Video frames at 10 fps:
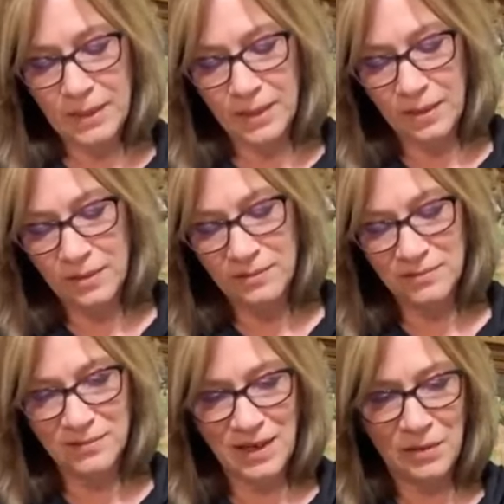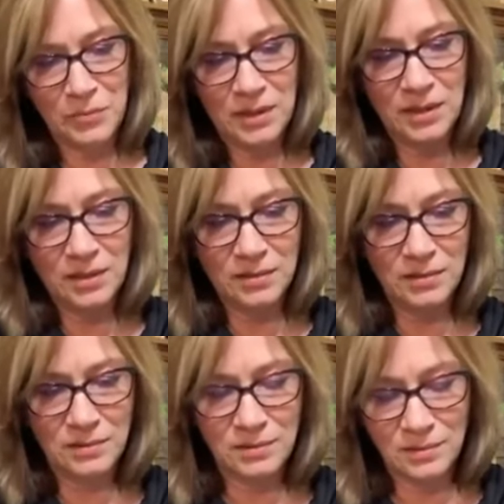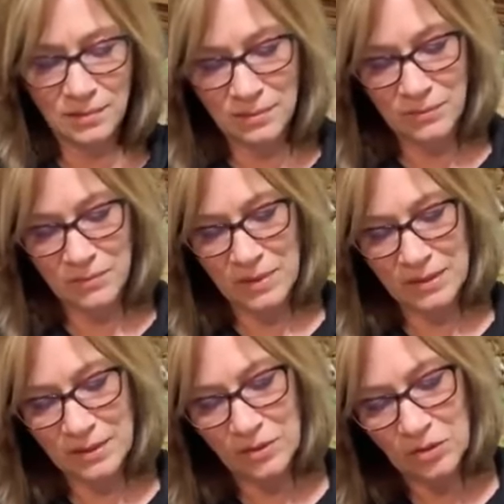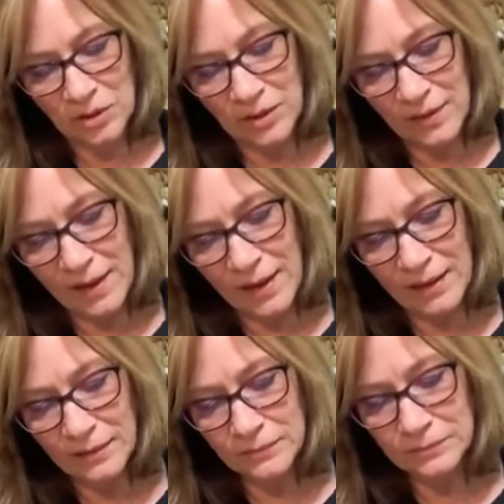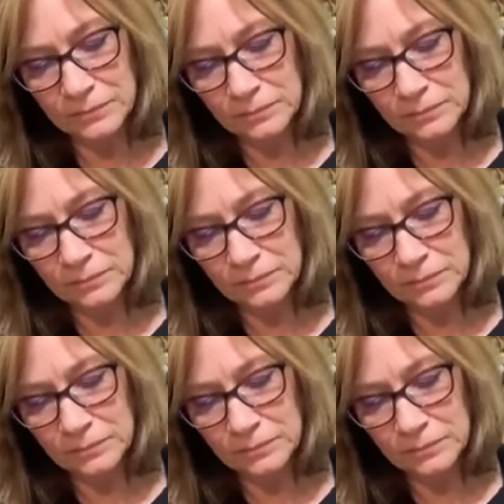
but I really want the look of that.